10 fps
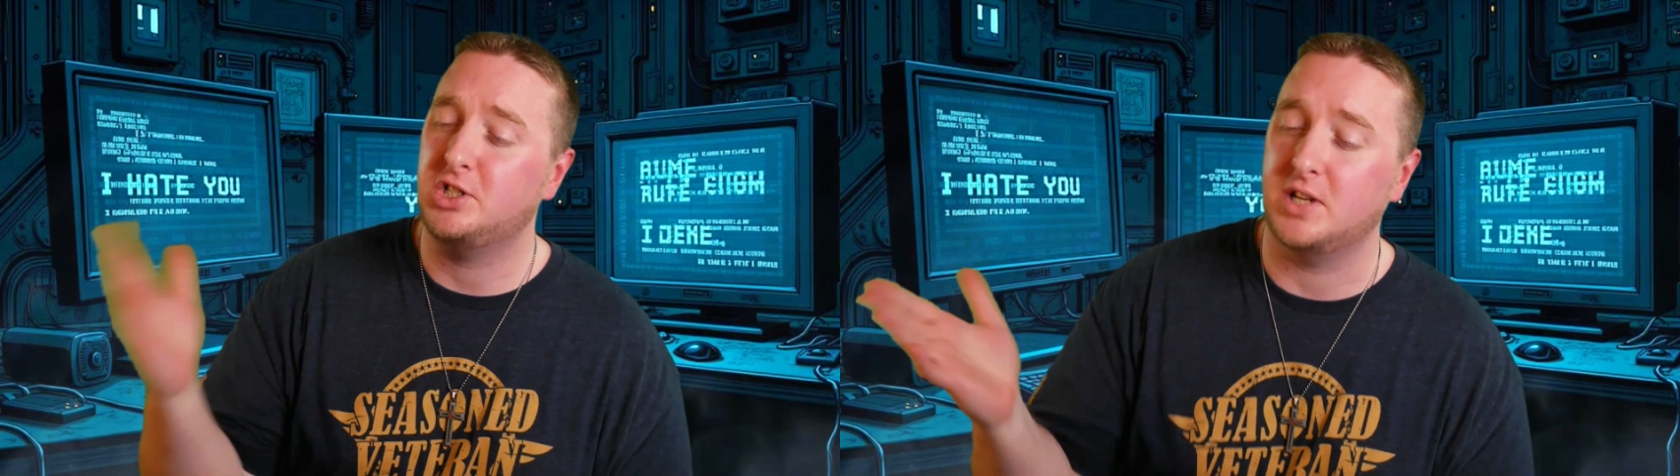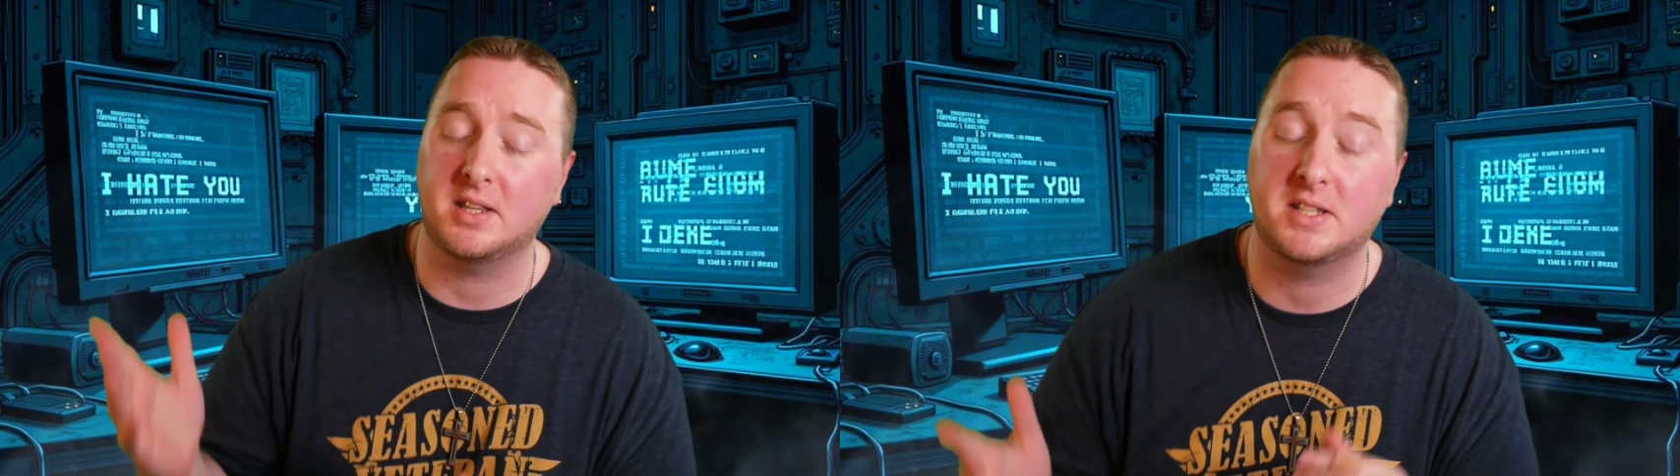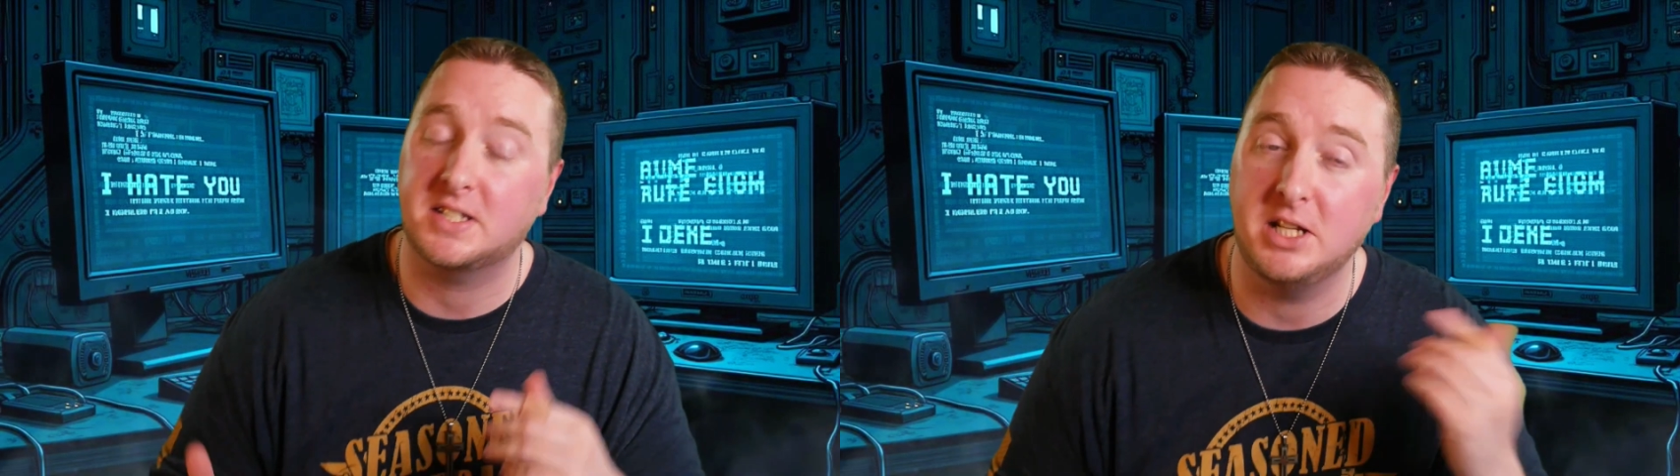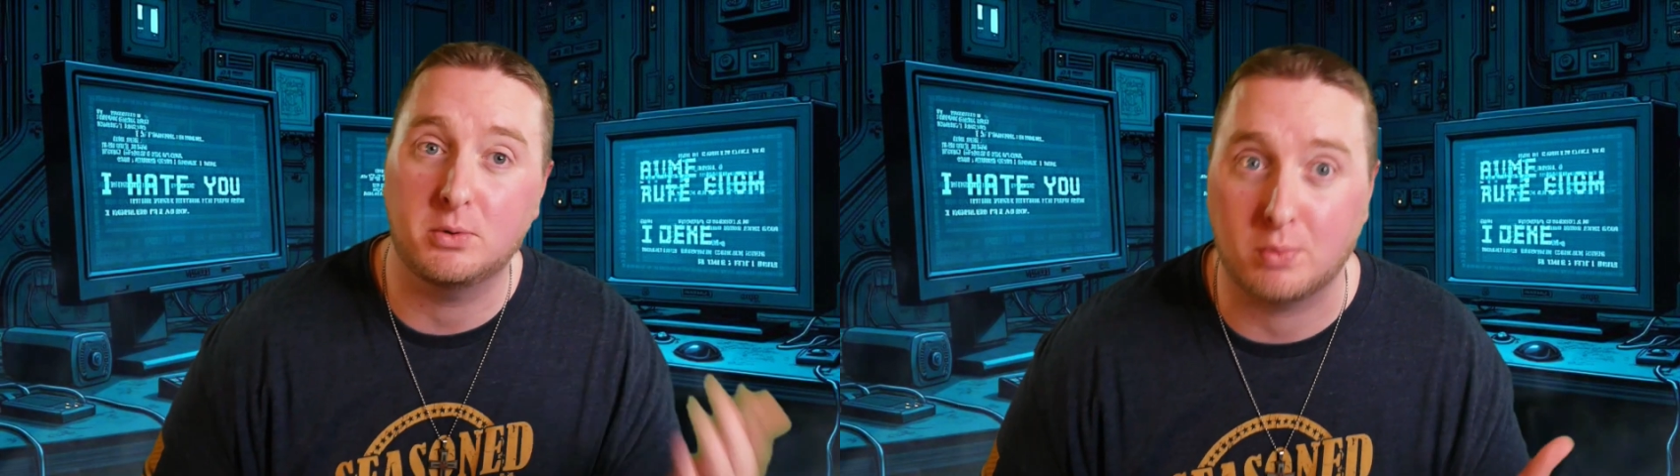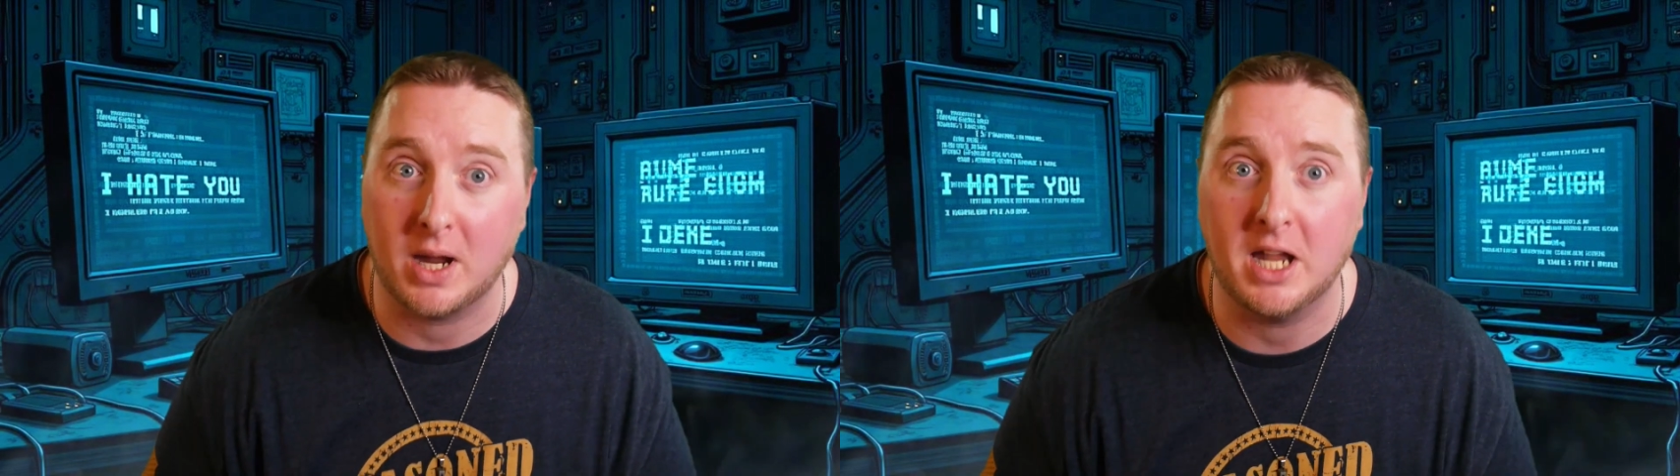jealousy,
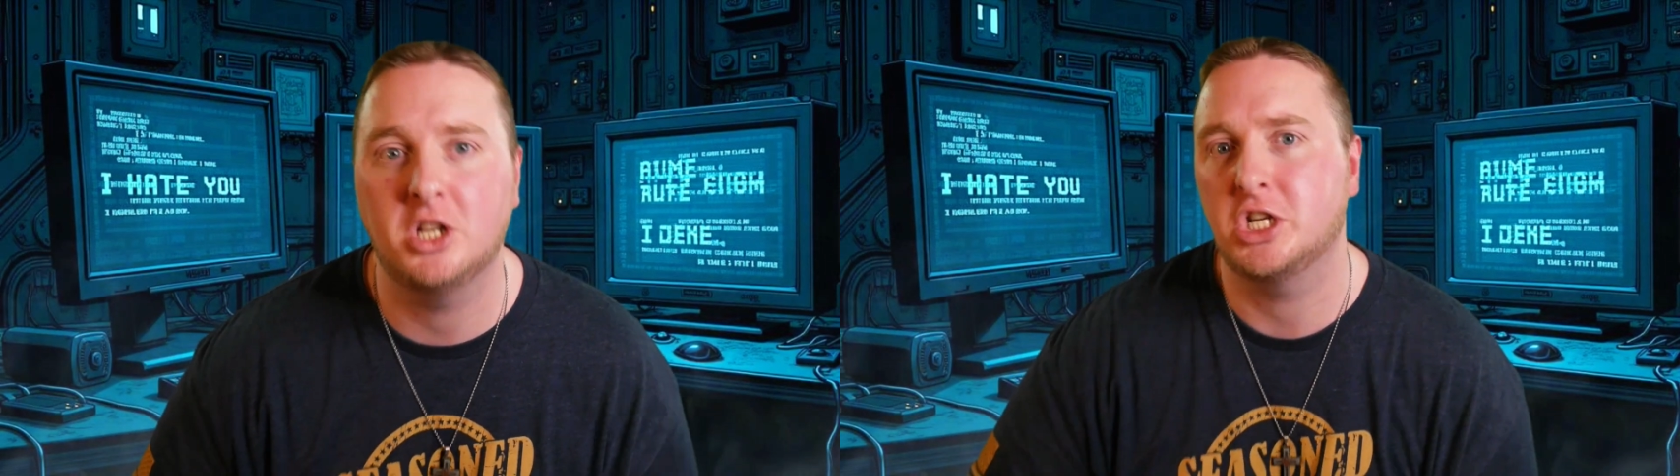rage,